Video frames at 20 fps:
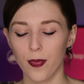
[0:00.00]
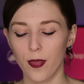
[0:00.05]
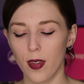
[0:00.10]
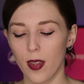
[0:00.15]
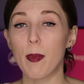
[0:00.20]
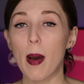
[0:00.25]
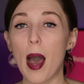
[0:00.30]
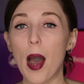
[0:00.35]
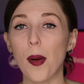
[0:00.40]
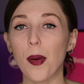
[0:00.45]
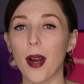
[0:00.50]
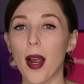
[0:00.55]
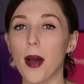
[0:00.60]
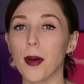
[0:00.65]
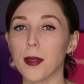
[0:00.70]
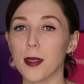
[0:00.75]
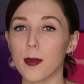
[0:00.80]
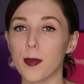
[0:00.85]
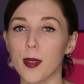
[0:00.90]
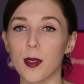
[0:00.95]
The
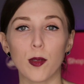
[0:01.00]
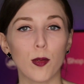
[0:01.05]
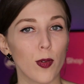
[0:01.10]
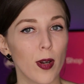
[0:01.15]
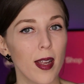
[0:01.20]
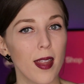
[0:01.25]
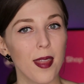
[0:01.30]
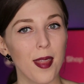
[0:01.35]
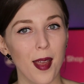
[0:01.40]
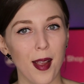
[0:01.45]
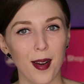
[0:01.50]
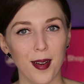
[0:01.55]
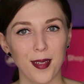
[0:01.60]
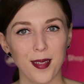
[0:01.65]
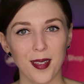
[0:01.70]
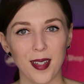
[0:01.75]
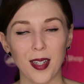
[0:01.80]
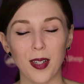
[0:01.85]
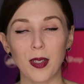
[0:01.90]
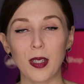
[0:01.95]
powerhouse meal right there.
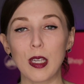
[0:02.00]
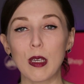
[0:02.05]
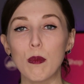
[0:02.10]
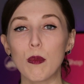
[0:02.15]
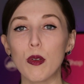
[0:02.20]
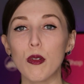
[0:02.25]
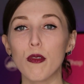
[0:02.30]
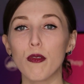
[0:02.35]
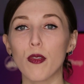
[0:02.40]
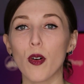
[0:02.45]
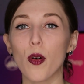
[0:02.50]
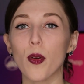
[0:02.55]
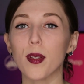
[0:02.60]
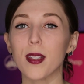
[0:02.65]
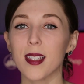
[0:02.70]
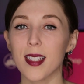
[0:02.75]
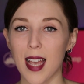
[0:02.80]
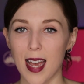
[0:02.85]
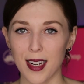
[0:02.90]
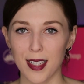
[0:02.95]
It'll keep you full
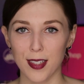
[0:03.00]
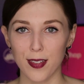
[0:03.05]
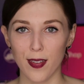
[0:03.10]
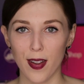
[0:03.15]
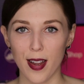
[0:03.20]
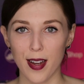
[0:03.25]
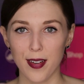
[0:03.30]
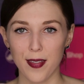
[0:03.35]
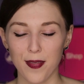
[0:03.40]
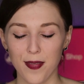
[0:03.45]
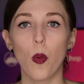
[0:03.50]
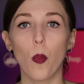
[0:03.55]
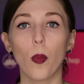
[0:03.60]
and satisfied.